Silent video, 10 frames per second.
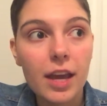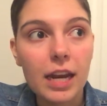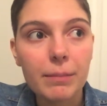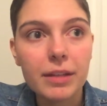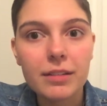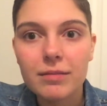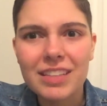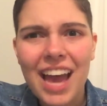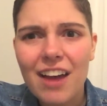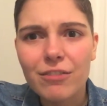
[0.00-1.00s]
And I'm like,
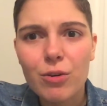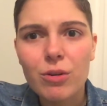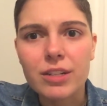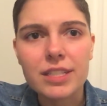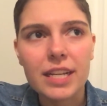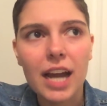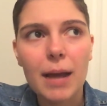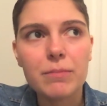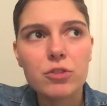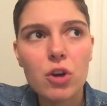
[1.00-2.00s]
yeah, of course, like
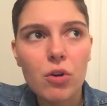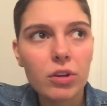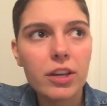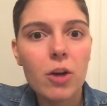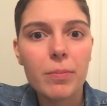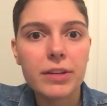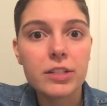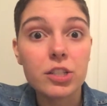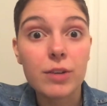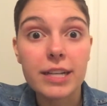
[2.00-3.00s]
I'm totally
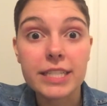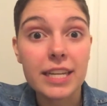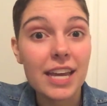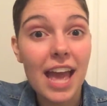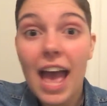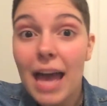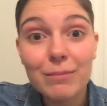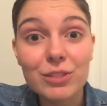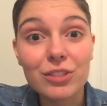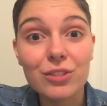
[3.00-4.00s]
open to you asking
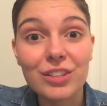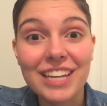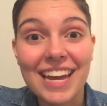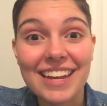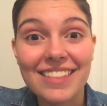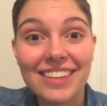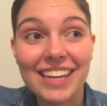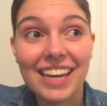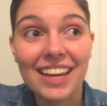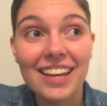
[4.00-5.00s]
absolutely
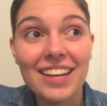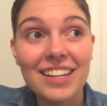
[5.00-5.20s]
anything.